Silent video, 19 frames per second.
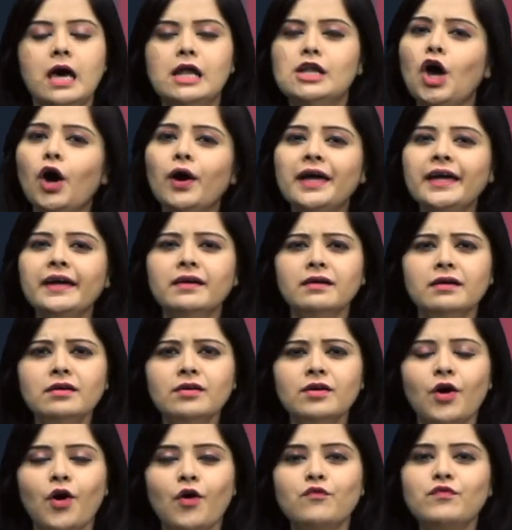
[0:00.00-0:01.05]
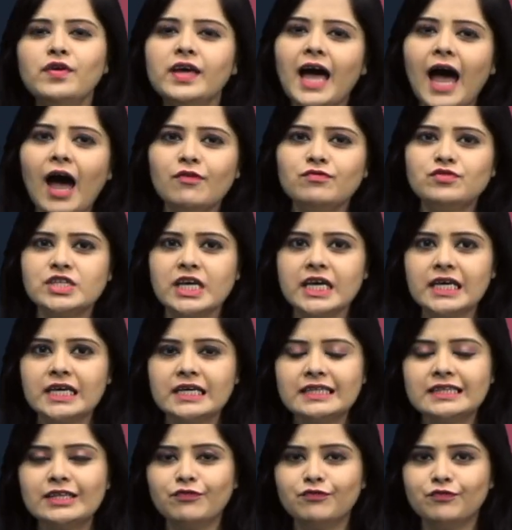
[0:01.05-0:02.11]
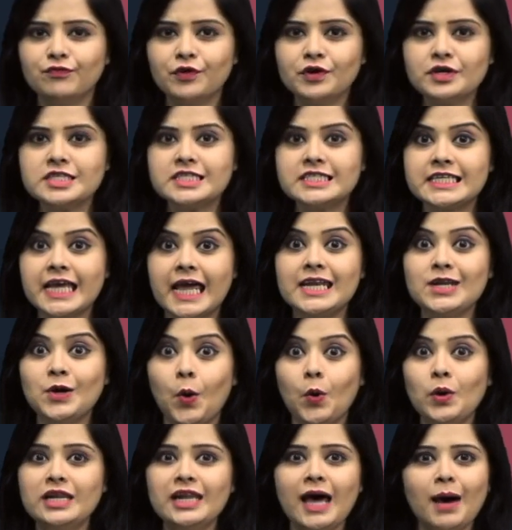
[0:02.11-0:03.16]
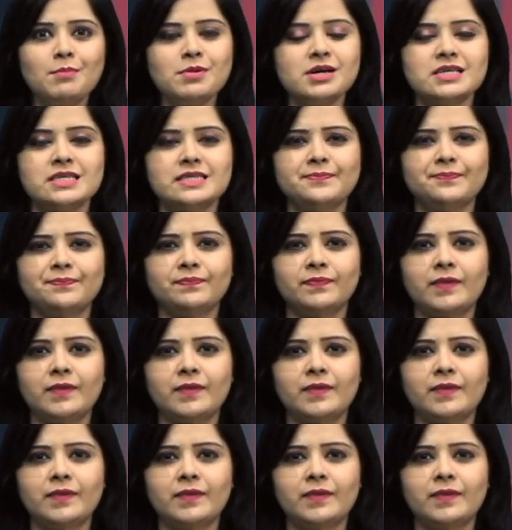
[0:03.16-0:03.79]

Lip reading: Now here, we have taken the first 10 whole numbers.